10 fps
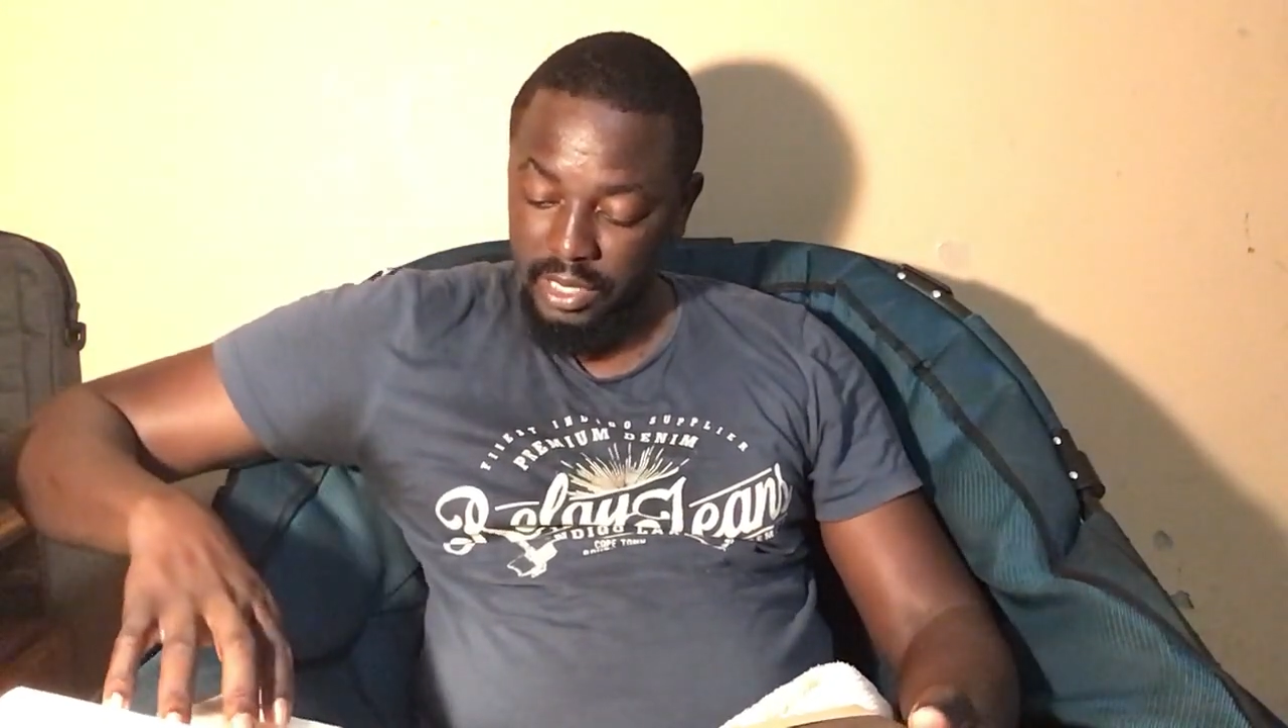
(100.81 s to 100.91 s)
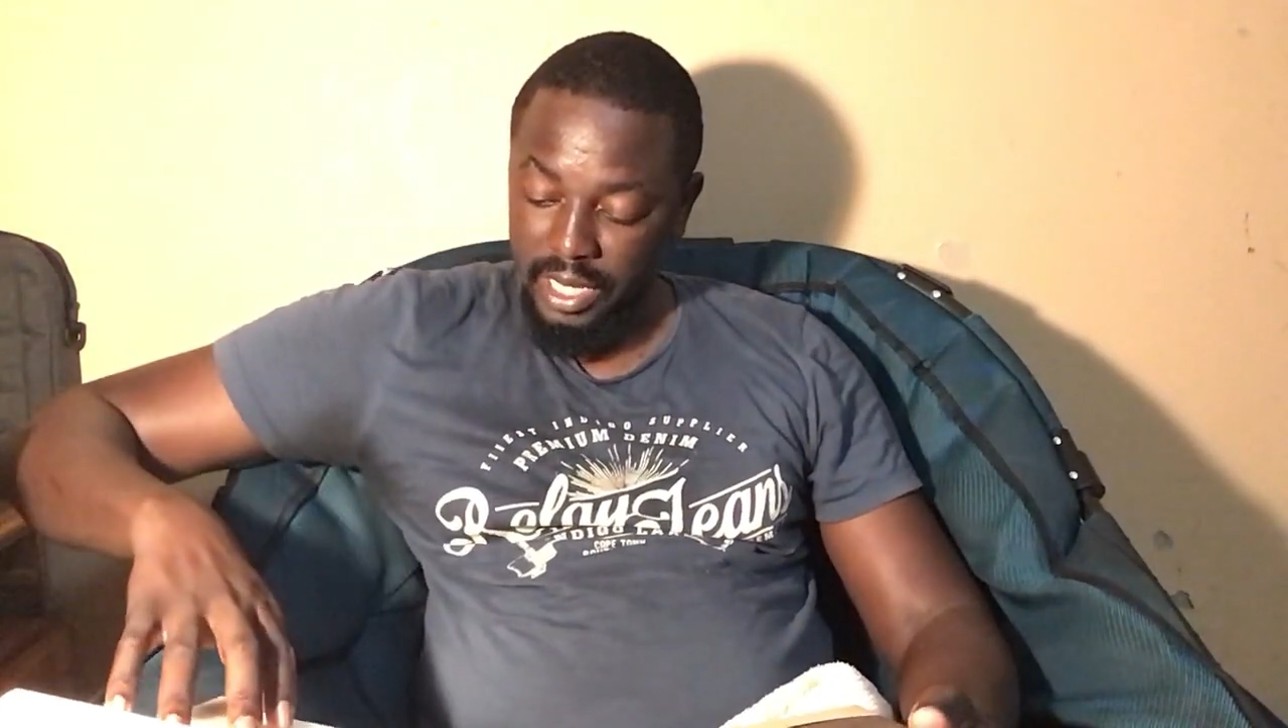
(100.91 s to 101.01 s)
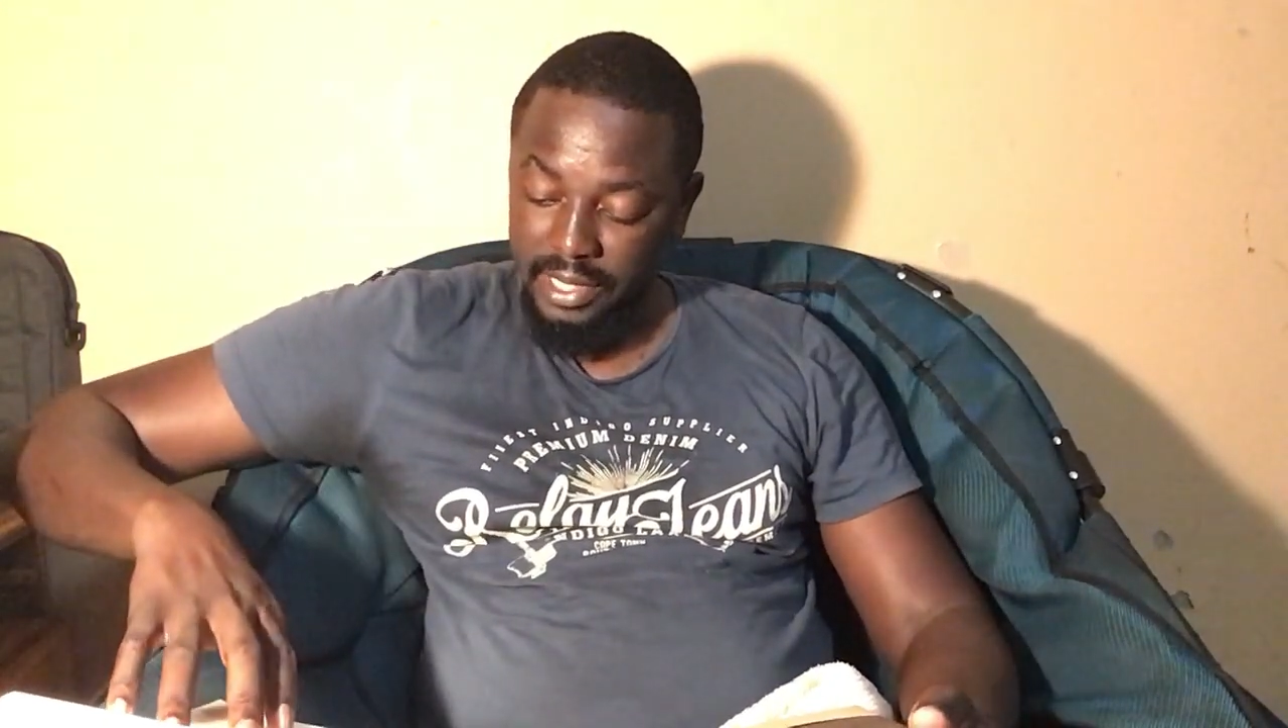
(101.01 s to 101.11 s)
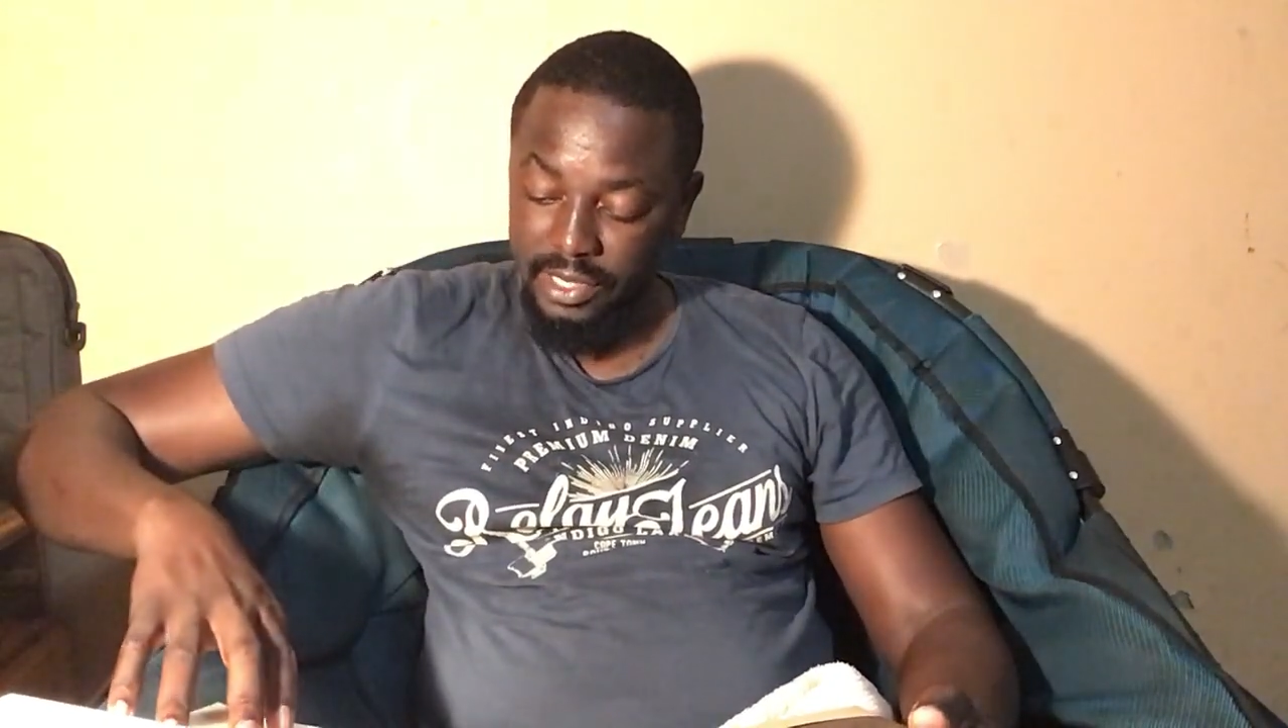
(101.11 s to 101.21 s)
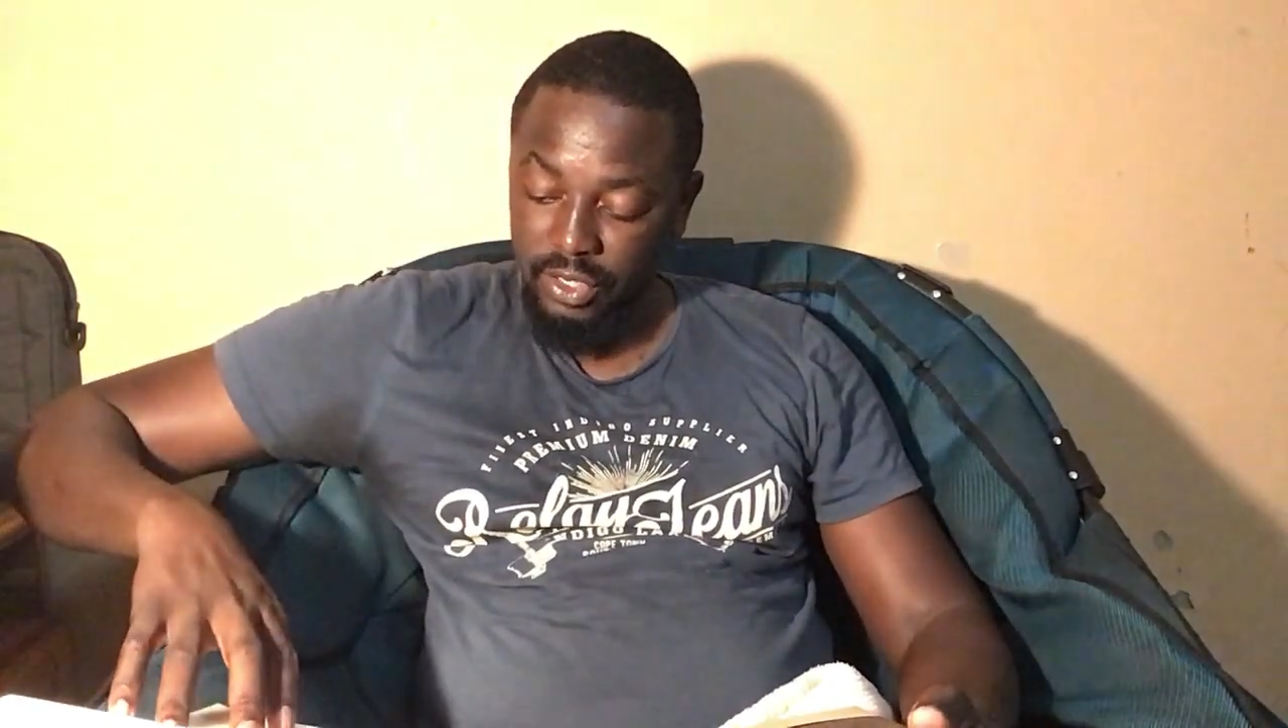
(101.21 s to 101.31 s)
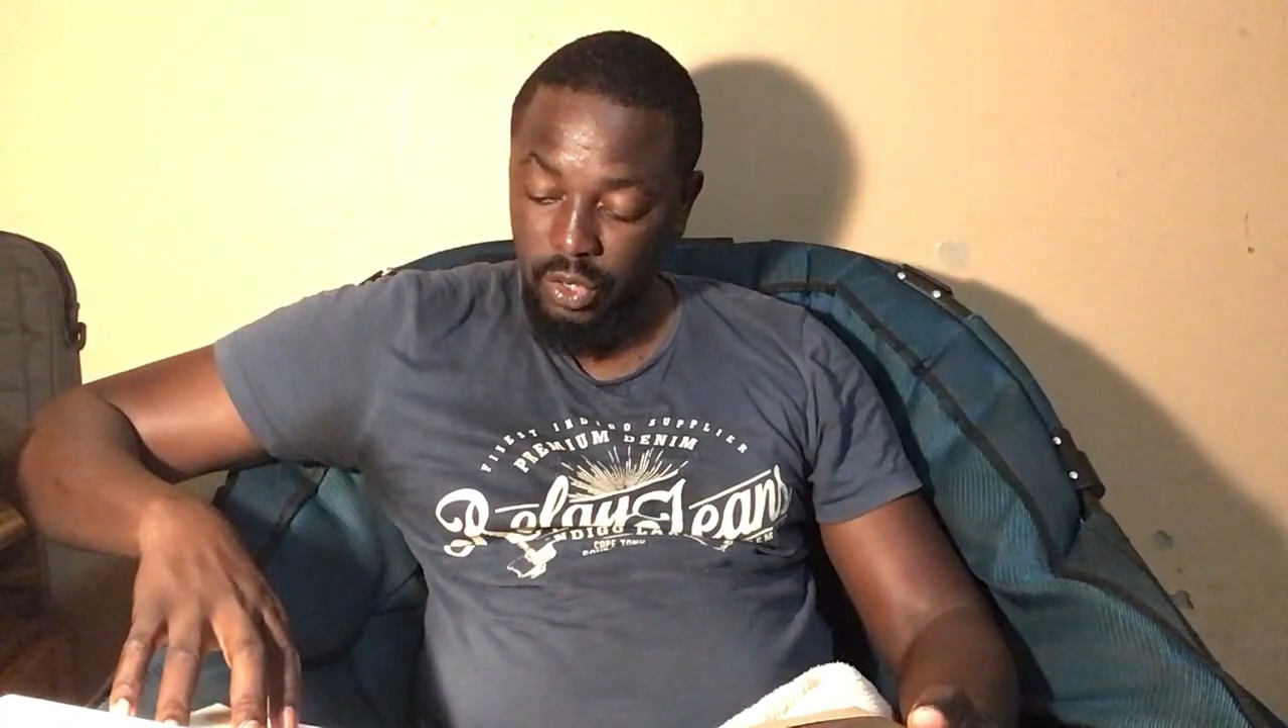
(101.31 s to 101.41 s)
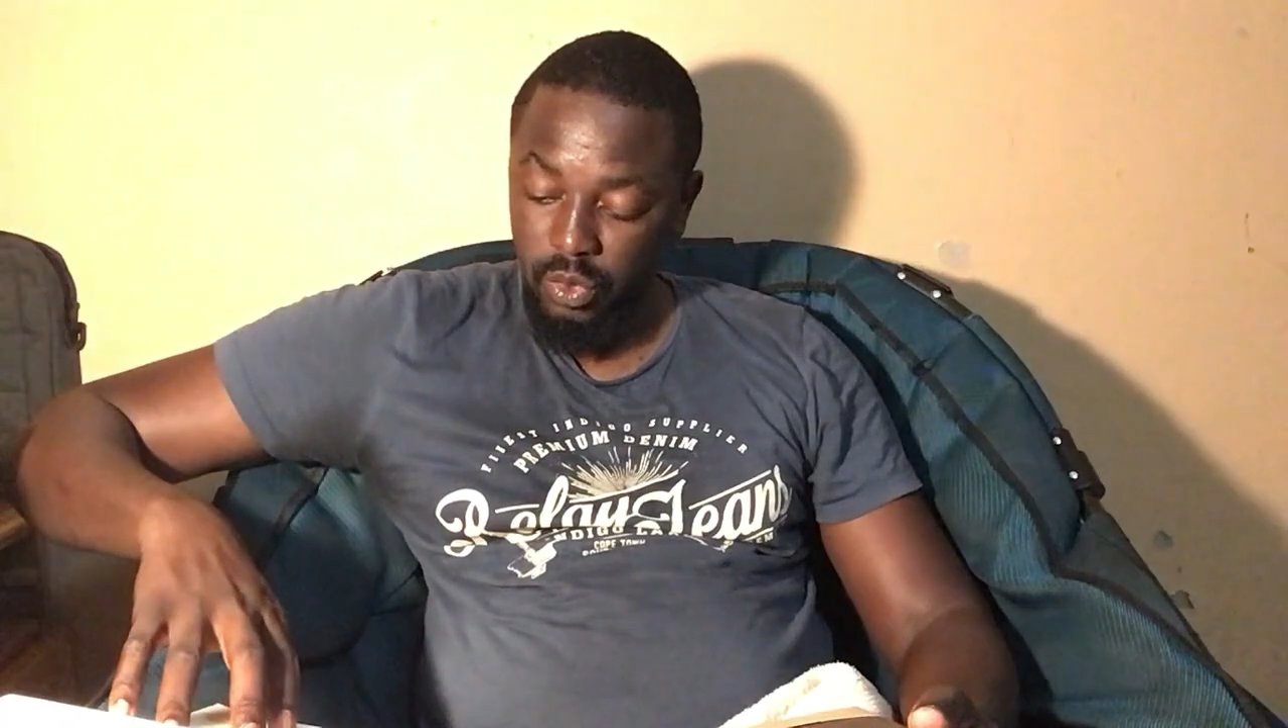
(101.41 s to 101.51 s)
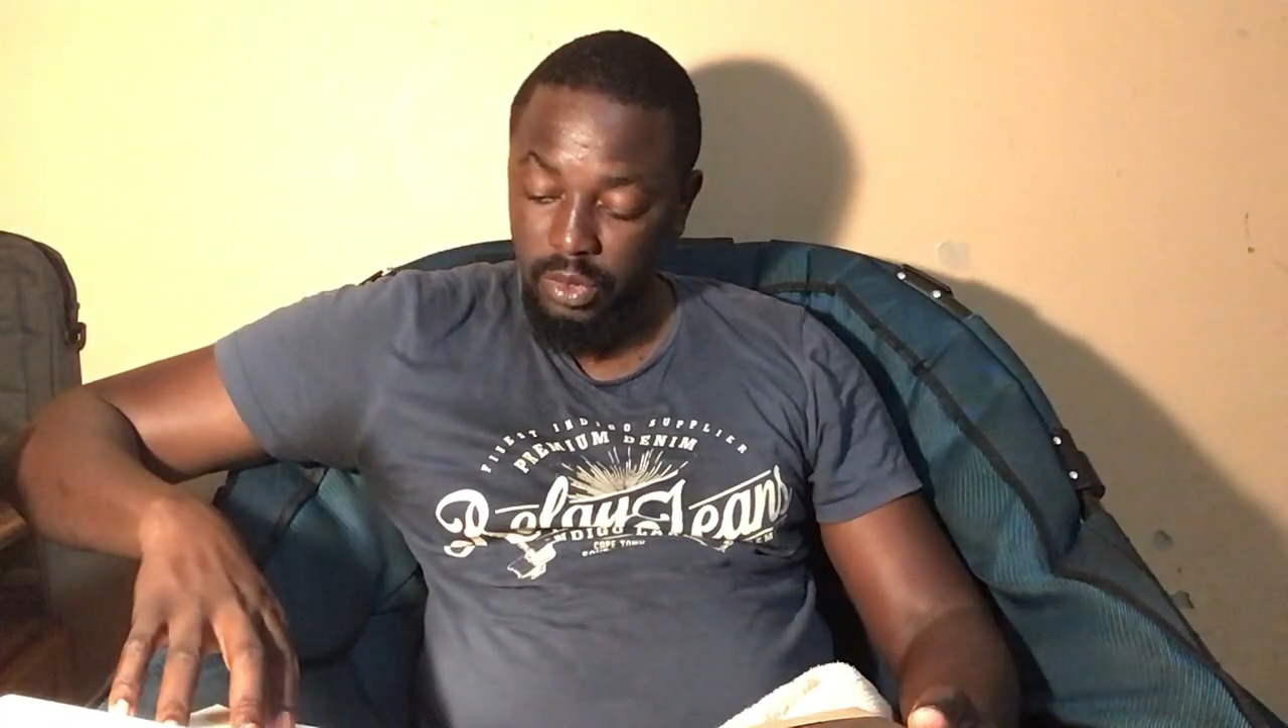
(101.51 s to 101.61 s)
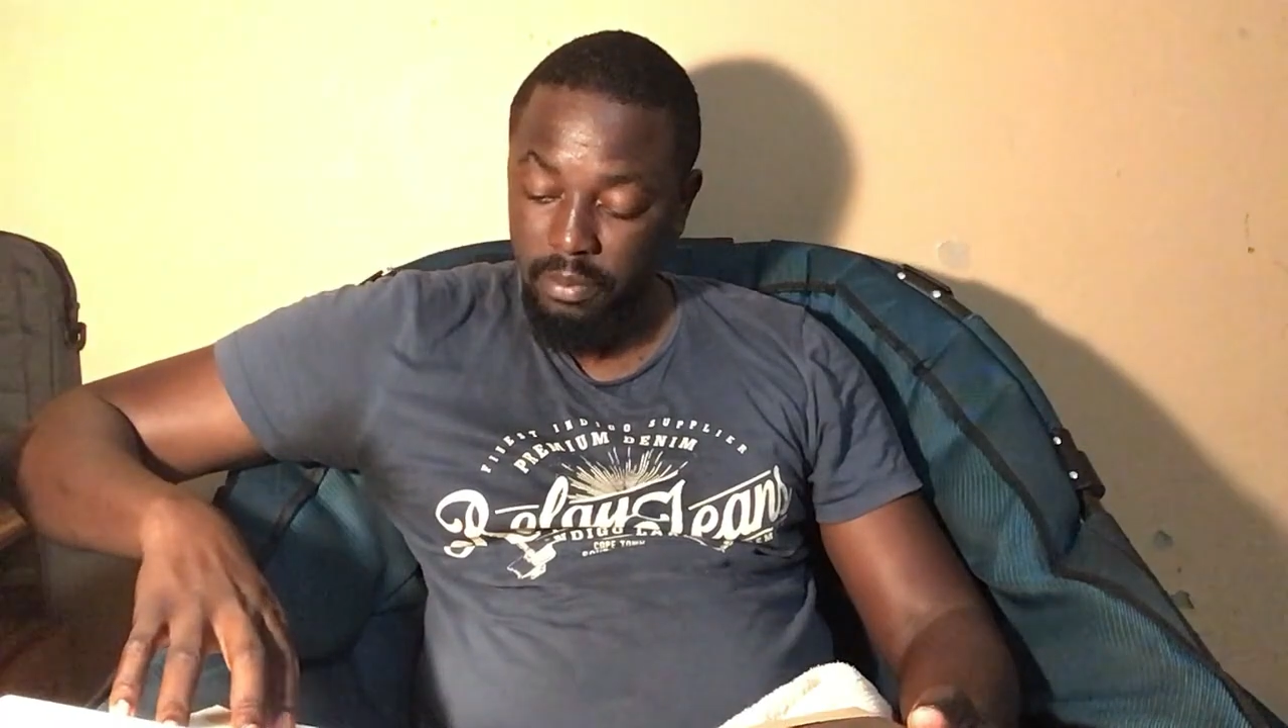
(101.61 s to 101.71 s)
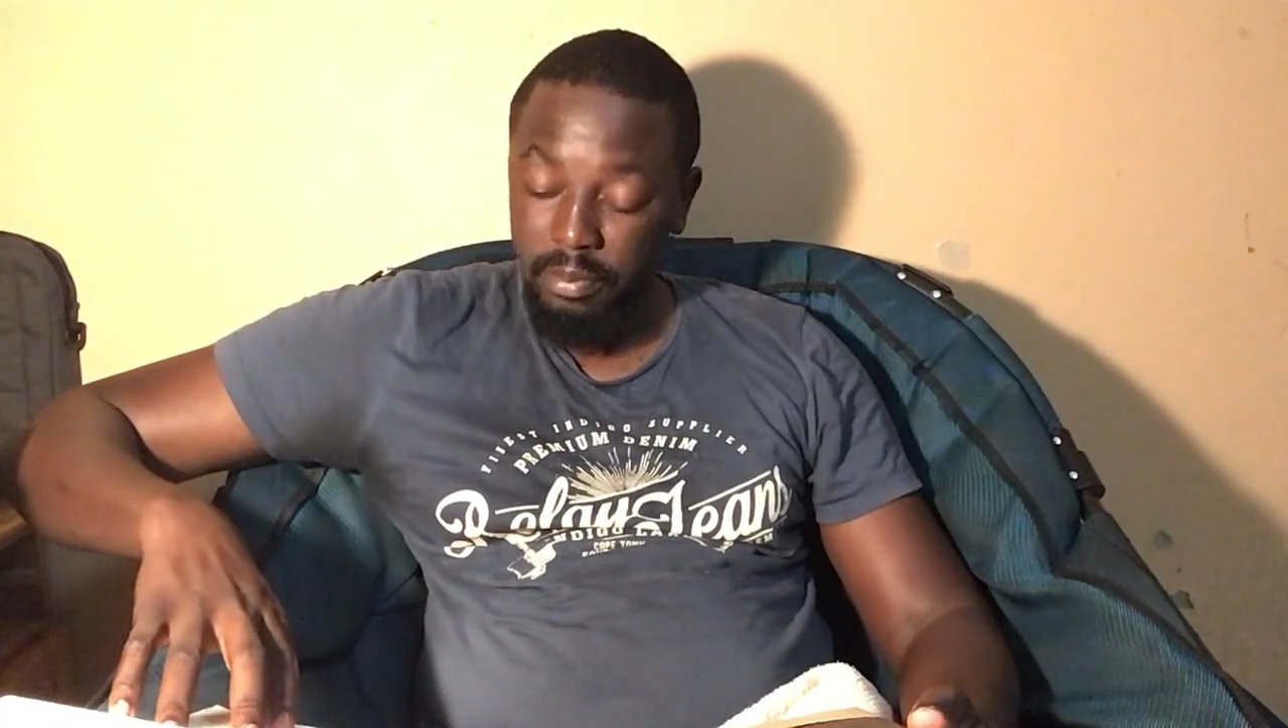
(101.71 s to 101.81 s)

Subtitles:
has its own